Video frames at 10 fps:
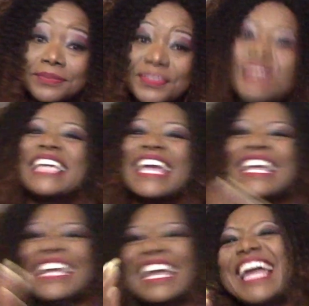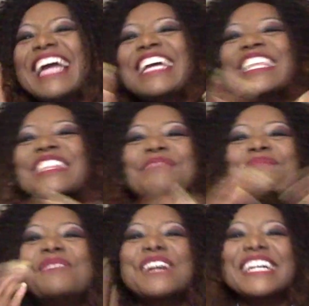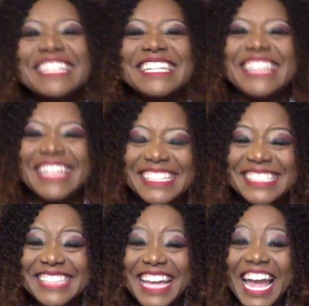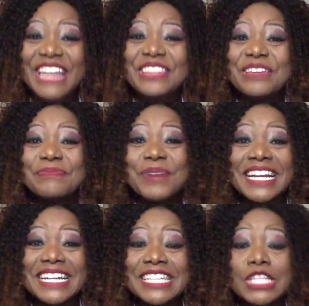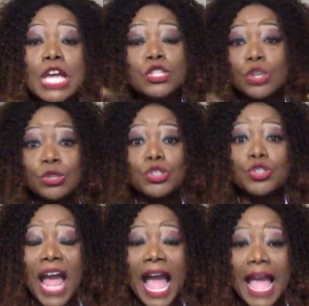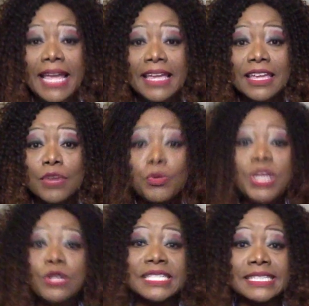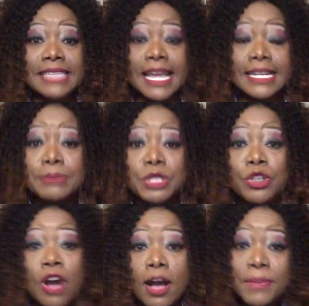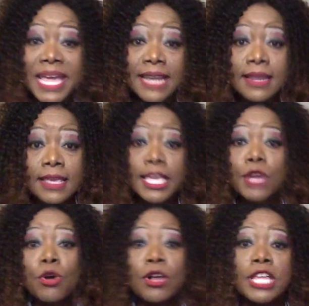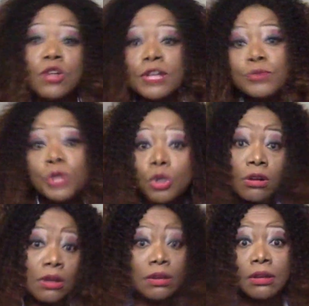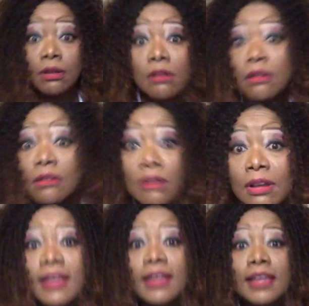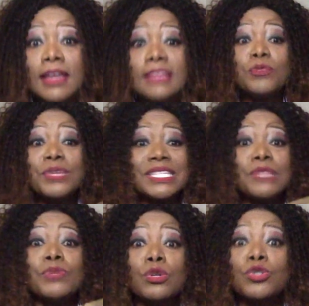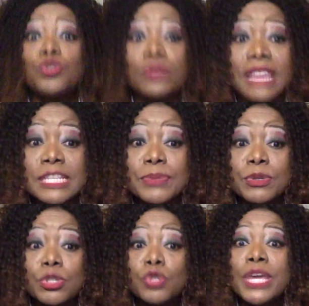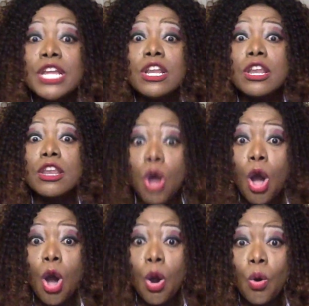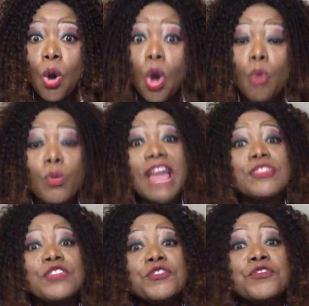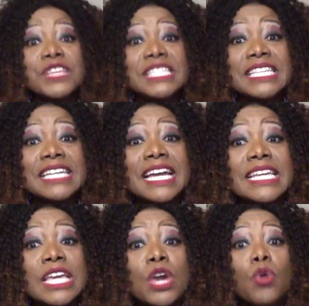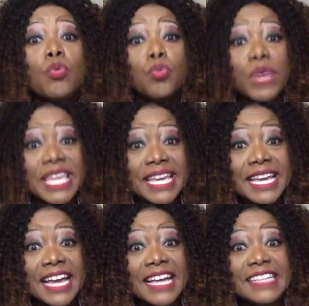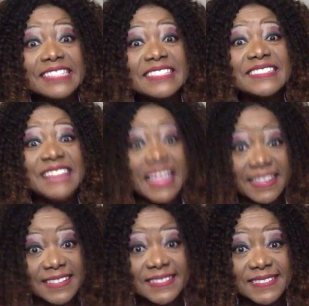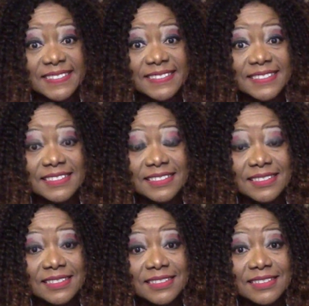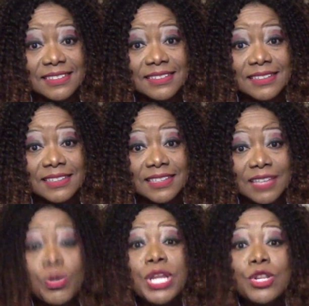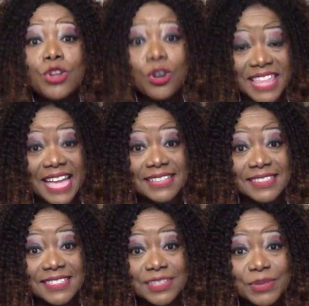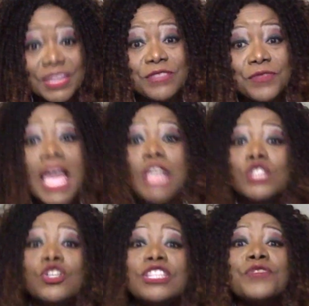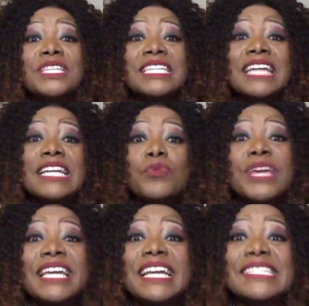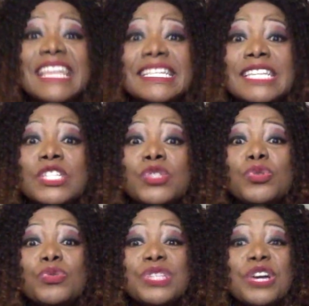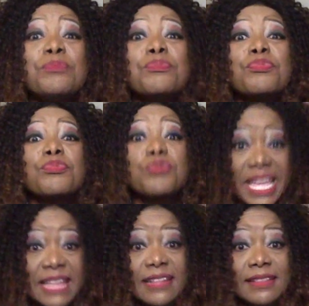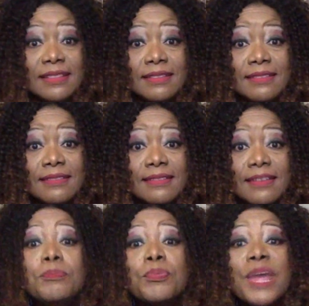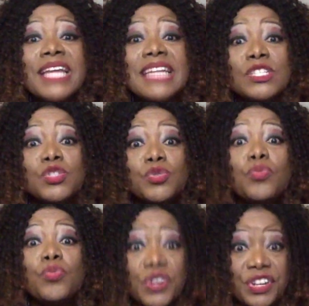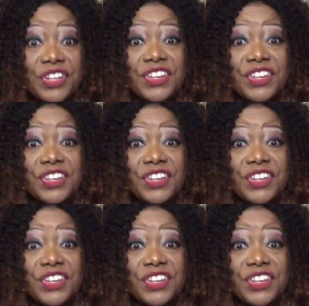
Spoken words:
Okay. The point is, don't try. We don't stand up to our men equal. And we don't go, huh? The reason we don't do that is because we know we are the physically weaker sex. We know that. So the physically weaker sex has to use her brain. Her brain has to work.